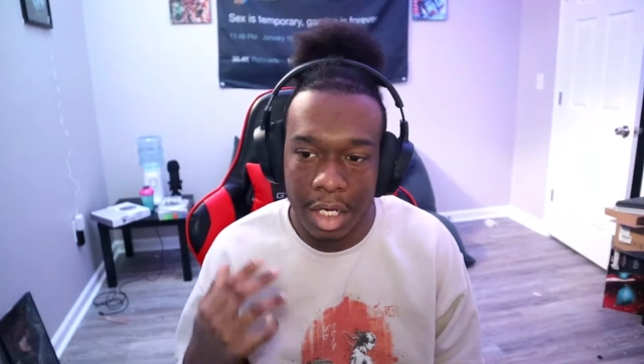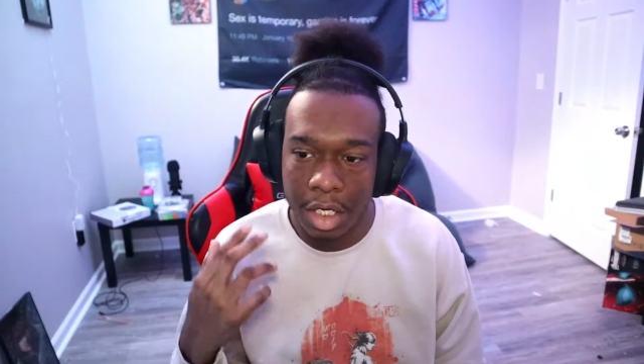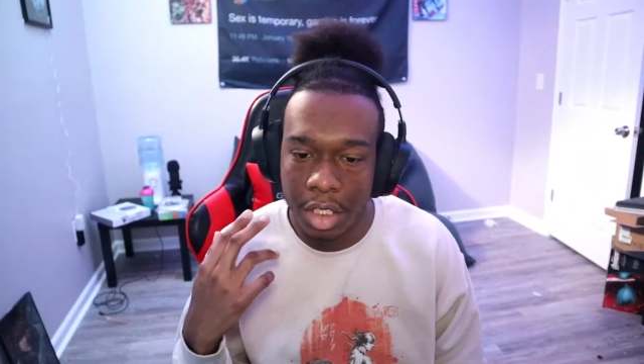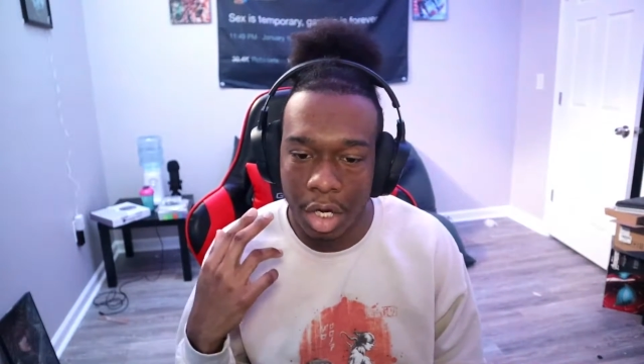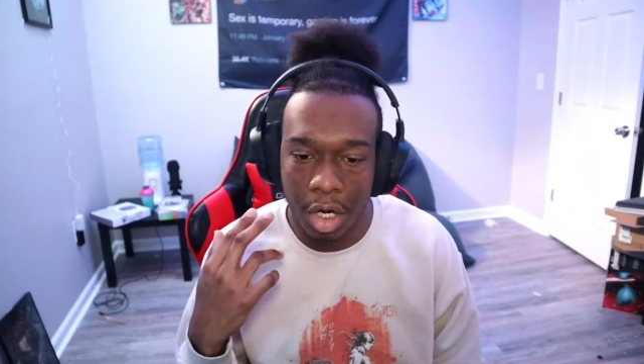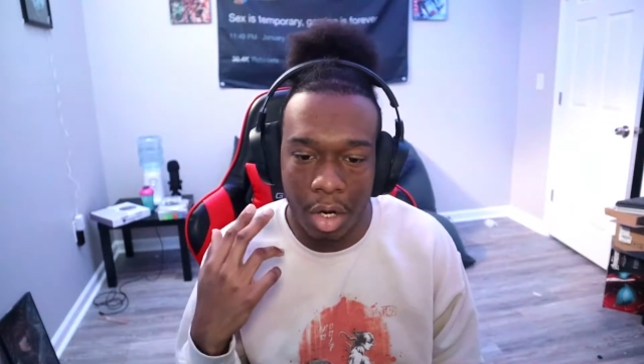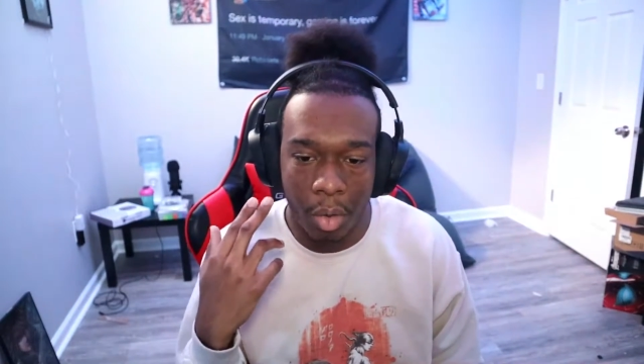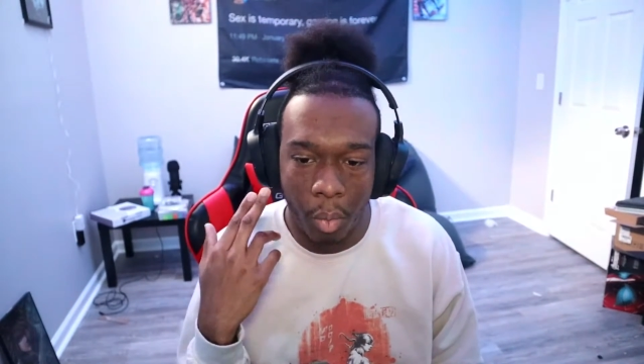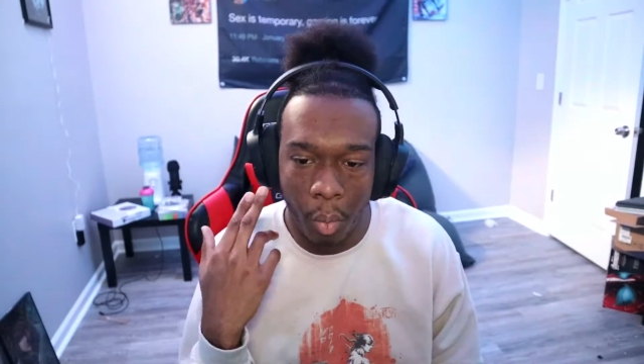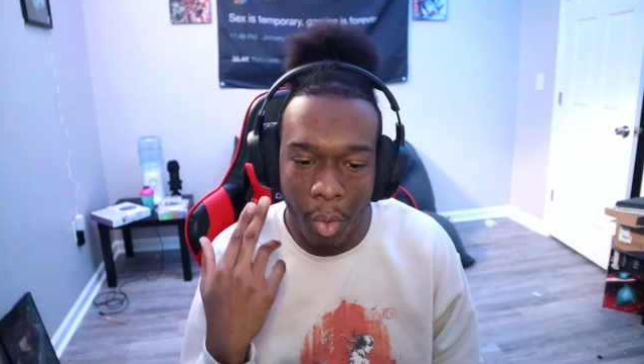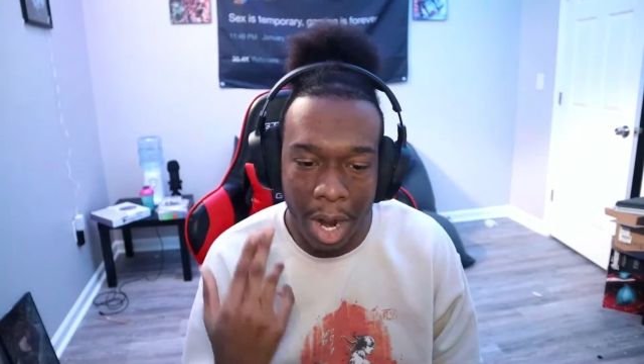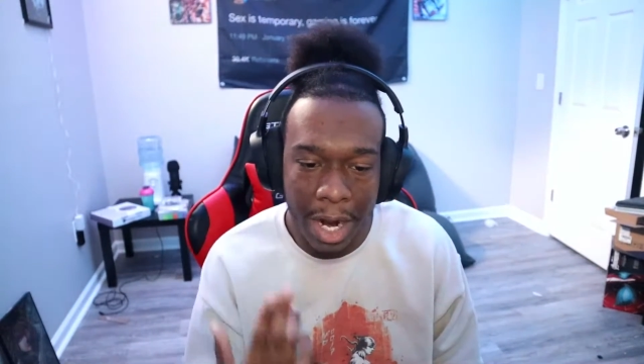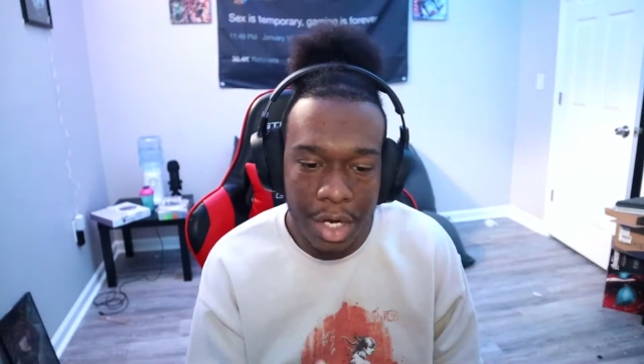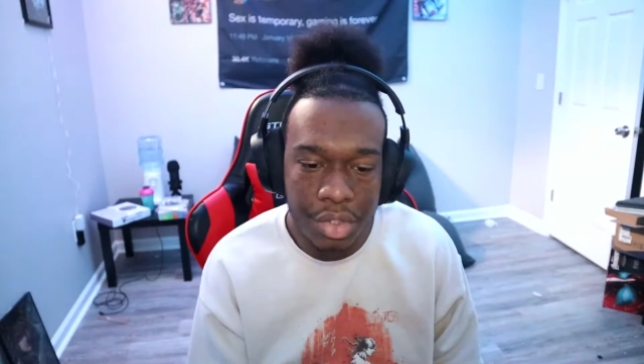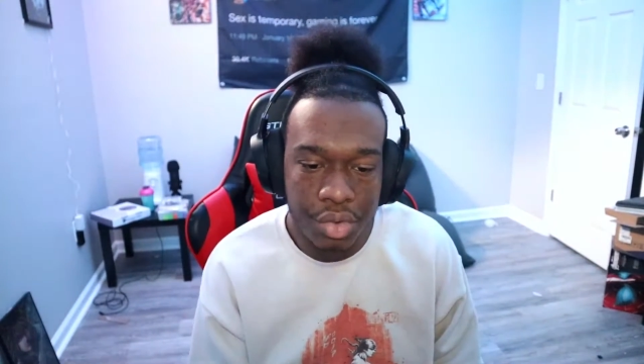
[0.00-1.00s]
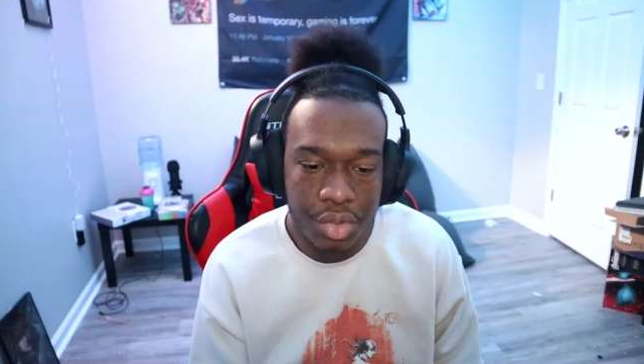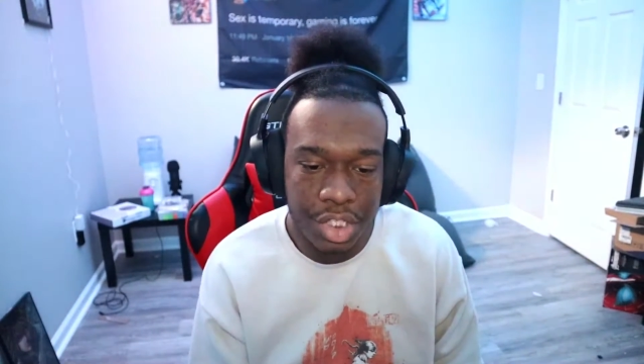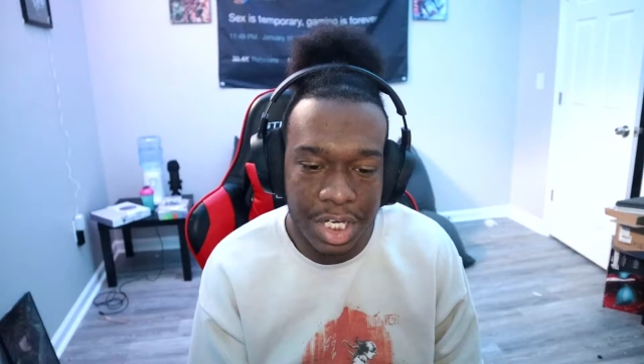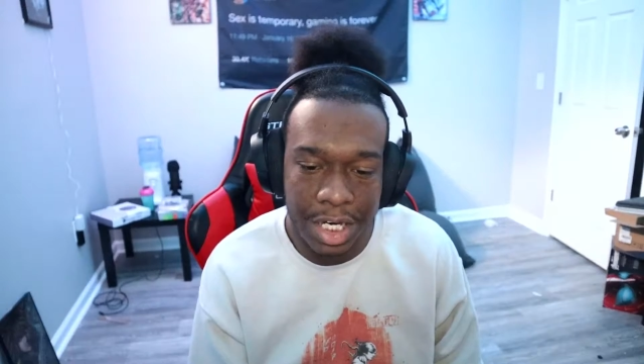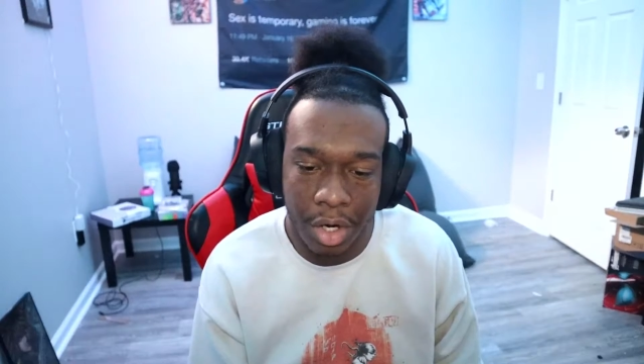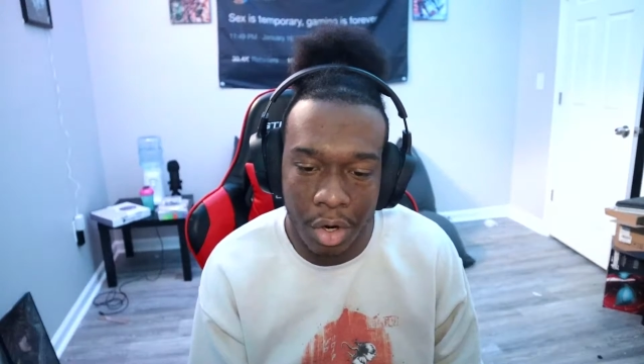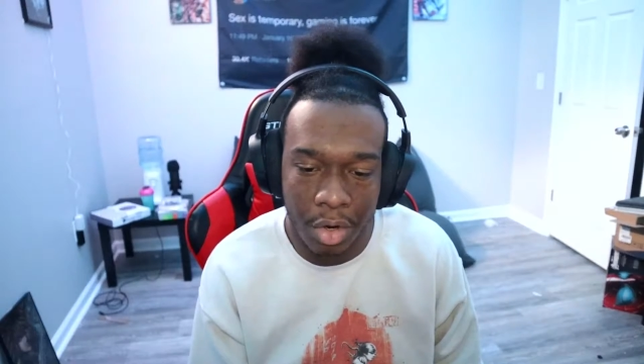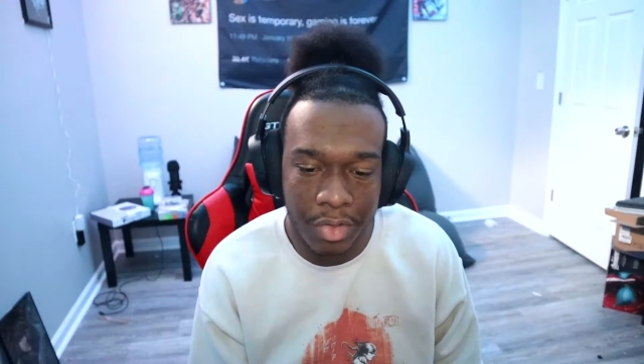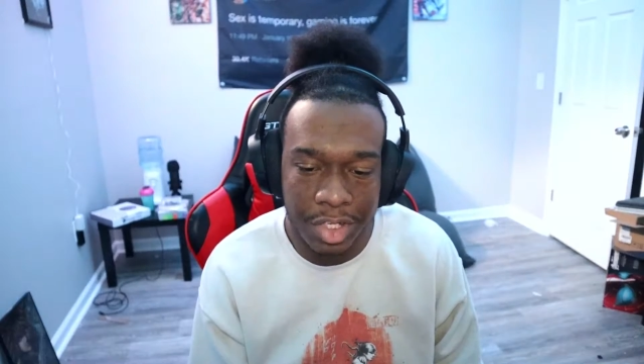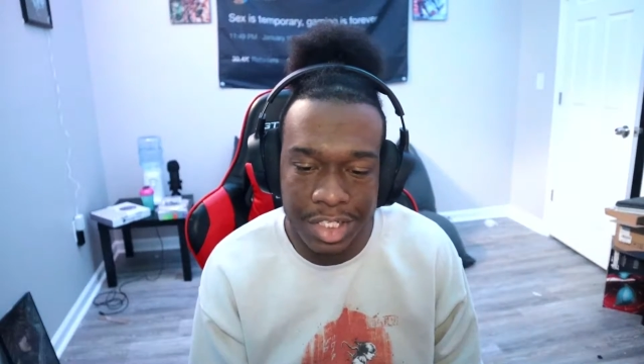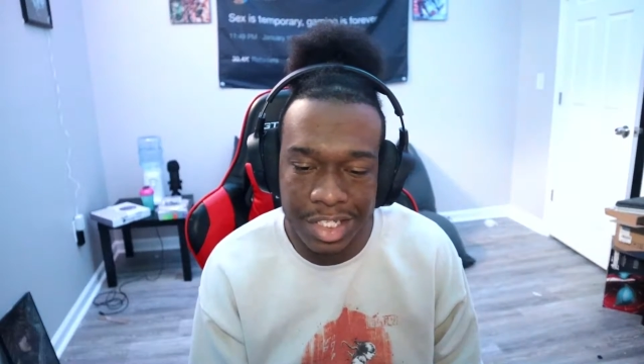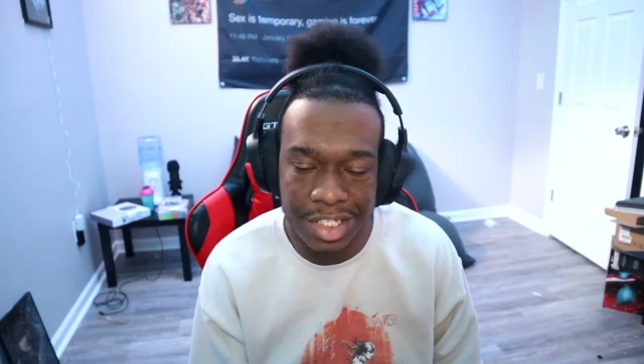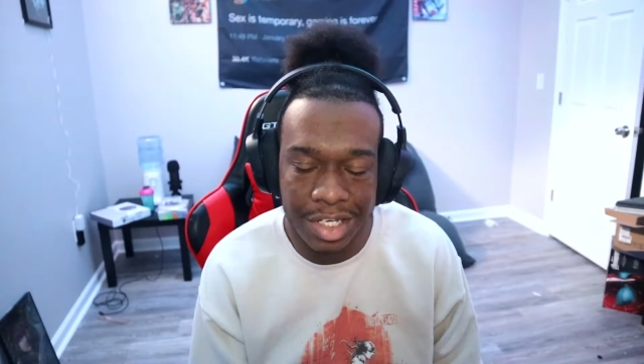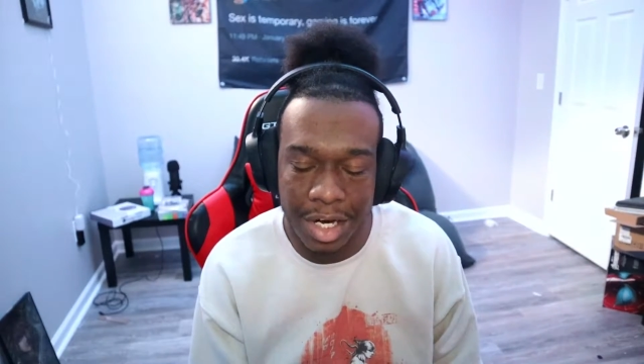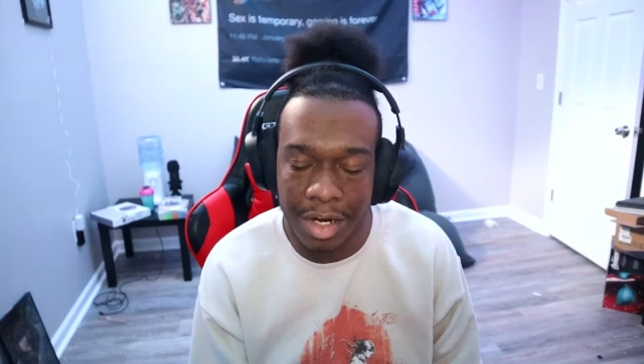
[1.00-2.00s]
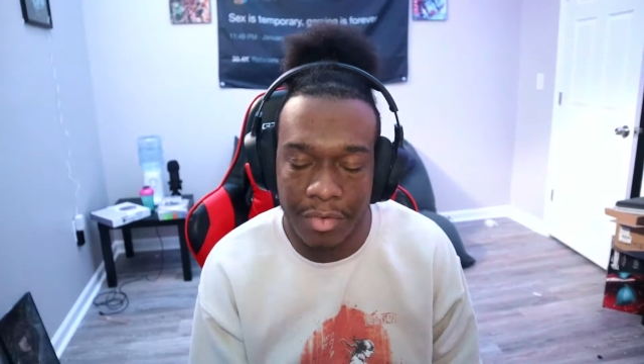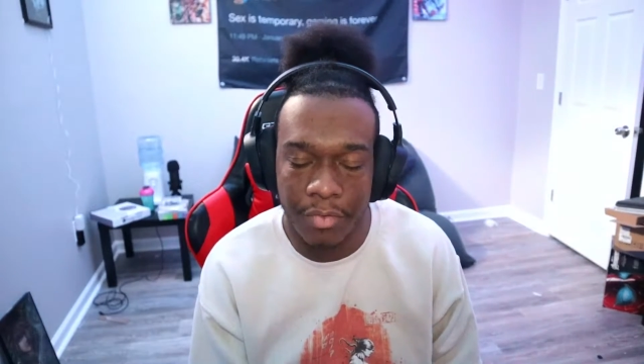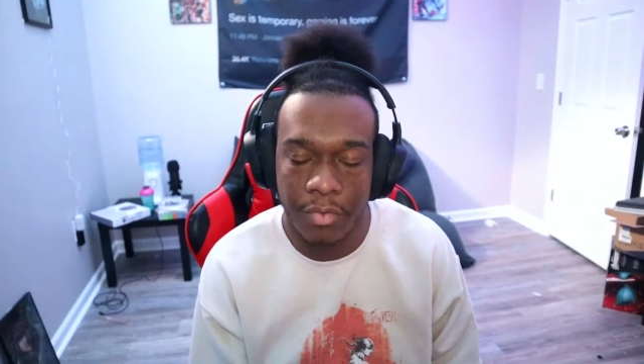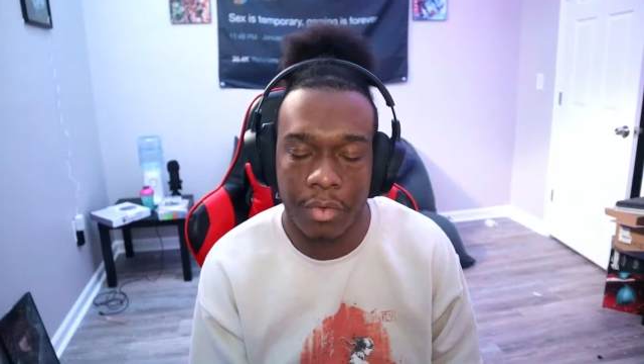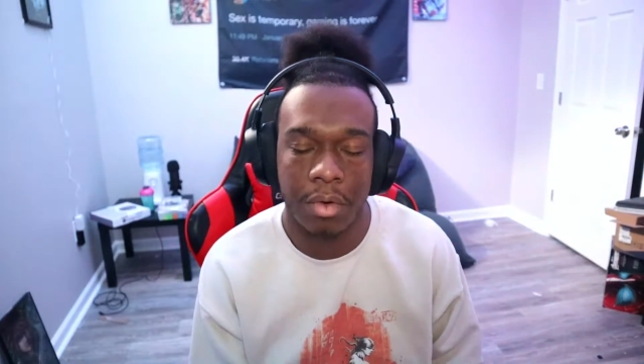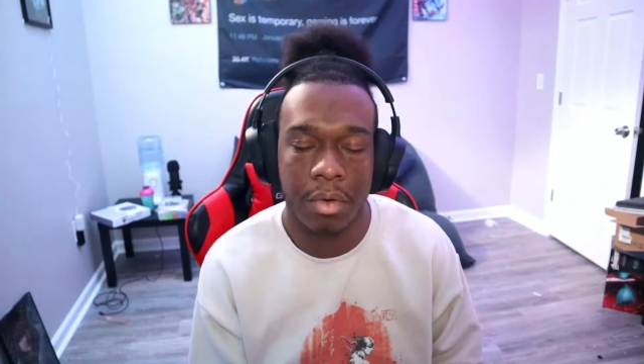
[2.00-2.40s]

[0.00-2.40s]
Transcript: "Dog, why did you say all this stuff?